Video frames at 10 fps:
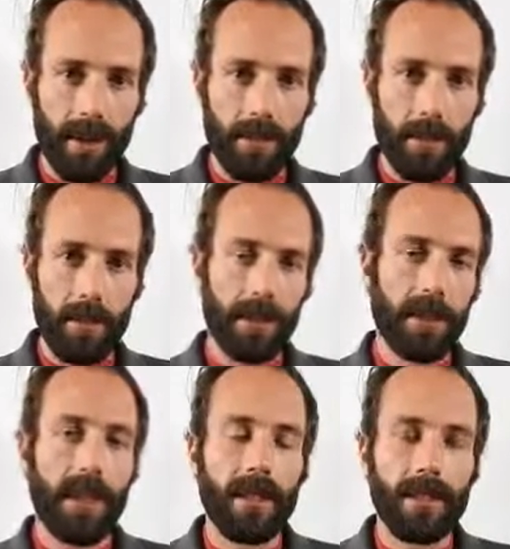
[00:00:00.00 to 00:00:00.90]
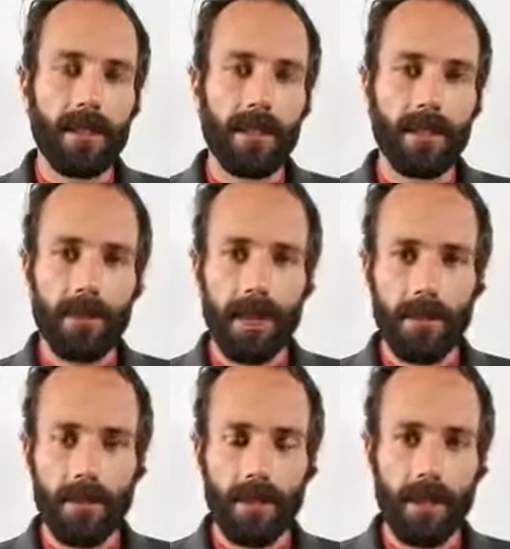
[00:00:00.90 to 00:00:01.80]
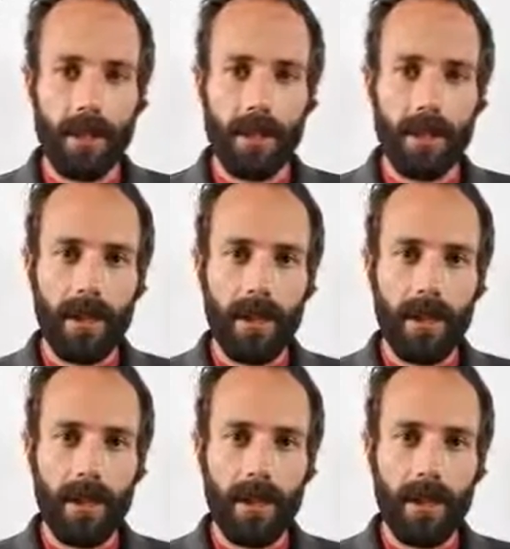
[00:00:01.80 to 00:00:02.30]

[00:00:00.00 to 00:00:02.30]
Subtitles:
gets more intense in direct moonlight.